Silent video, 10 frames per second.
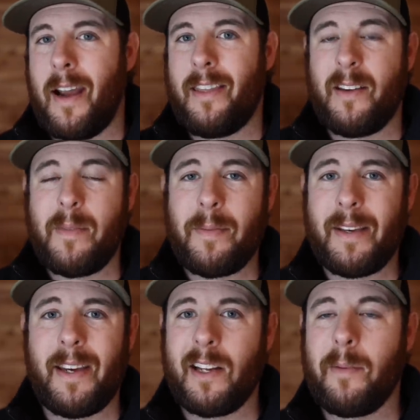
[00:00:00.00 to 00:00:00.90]
And they may be
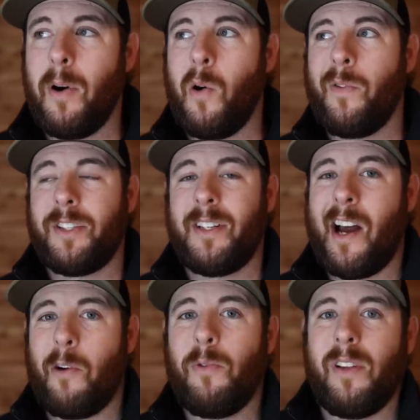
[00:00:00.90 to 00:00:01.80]
getting a bow that's
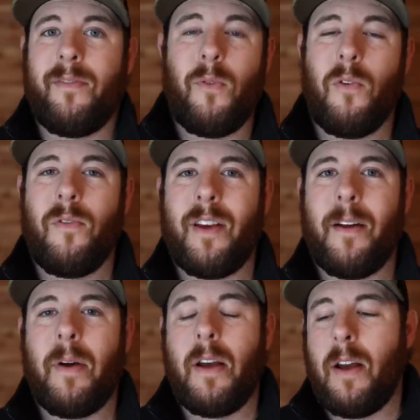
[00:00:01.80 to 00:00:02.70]
not really for them.